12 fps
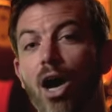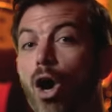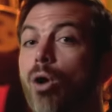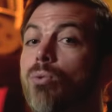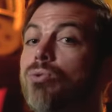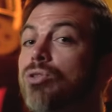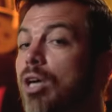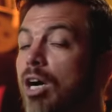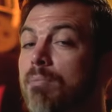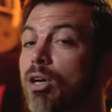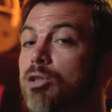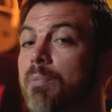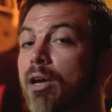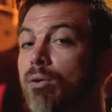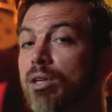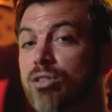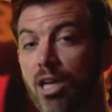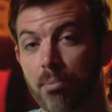owns a much better
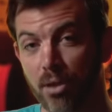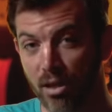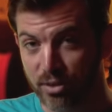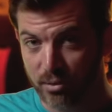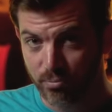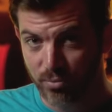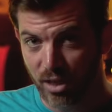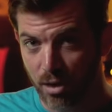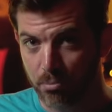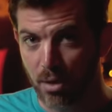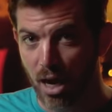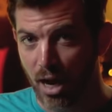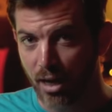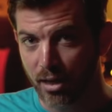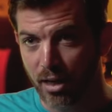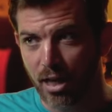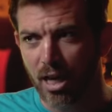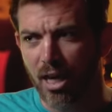example of it than mine.
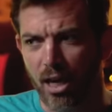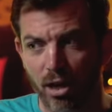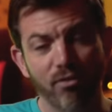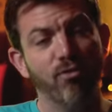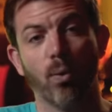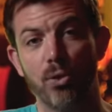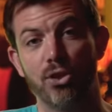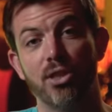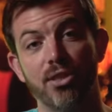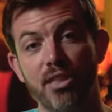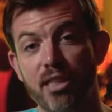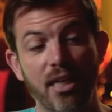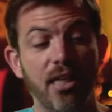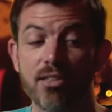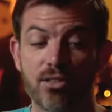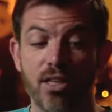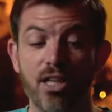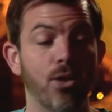Unfortunately, he had
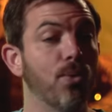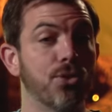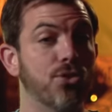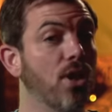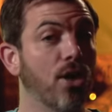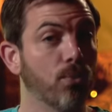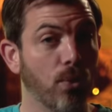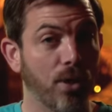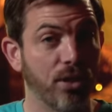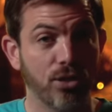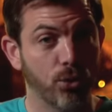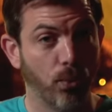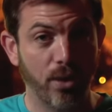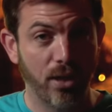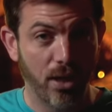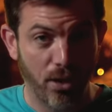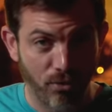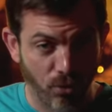said he was done running the
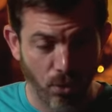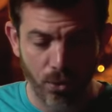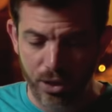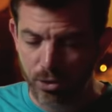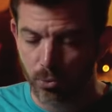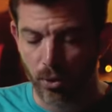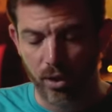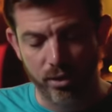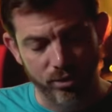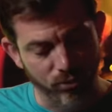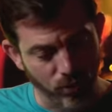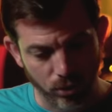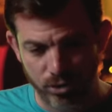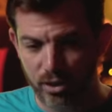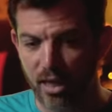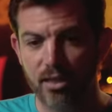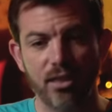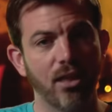2904. He'd run it for
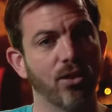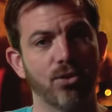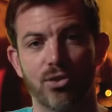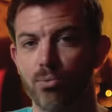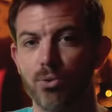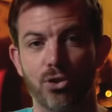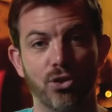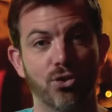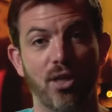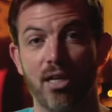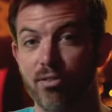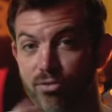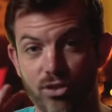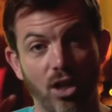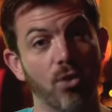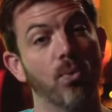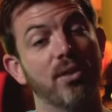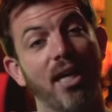10 years and was just kind of
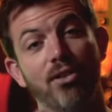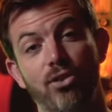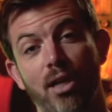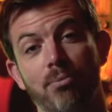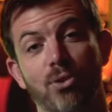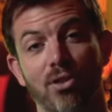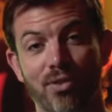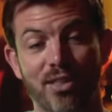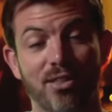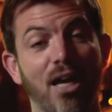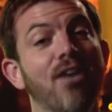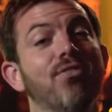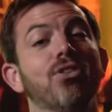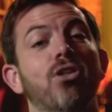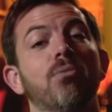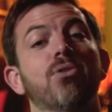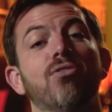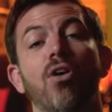done with that chapter of his life in
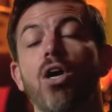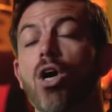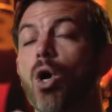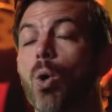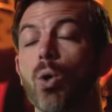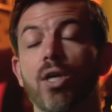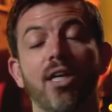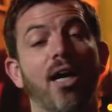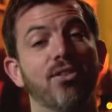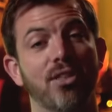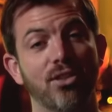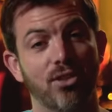terms of organizing